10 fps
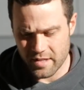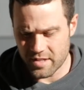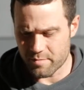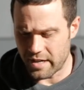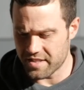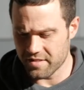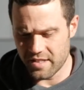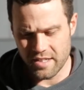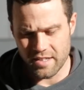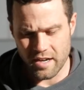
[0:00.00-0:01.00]

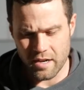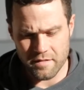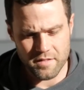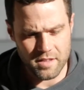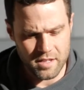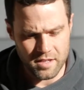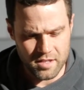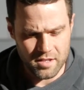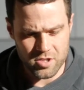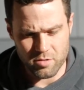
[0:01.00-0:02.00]
Surprisingly, of
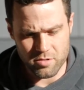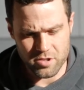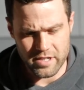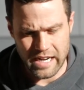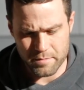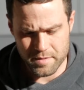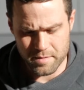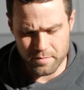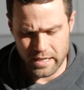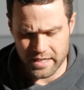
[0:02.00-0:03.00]
the shoulder straps
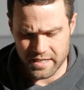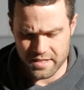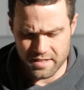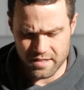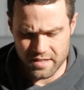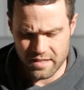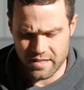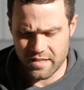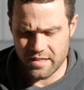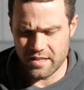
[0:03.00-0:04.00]
pockets,
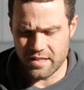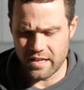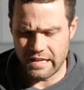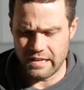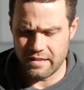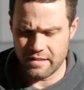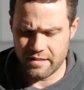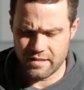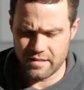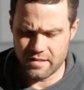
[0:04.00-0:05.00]

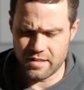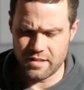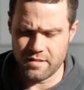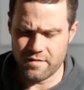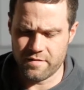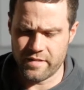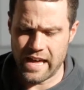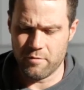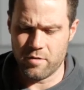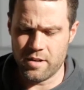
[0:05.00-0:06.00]
the
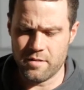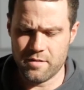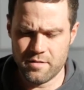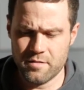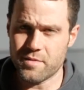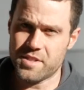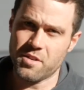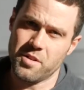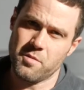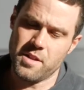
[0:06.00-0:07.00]
flat one was the
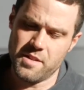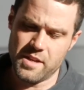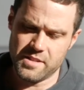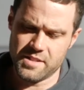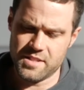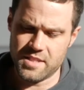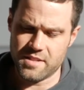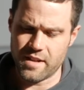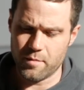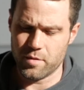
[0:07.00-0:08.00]
only one that did
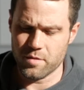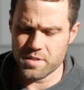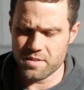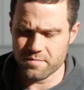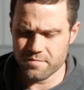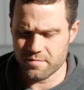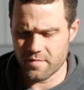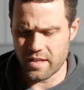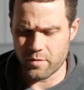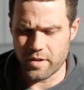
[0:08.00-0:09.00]
develop holes,
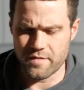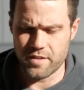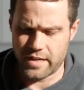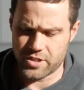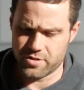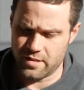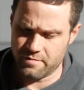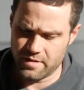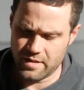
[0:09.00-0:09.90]
and quite a few actually.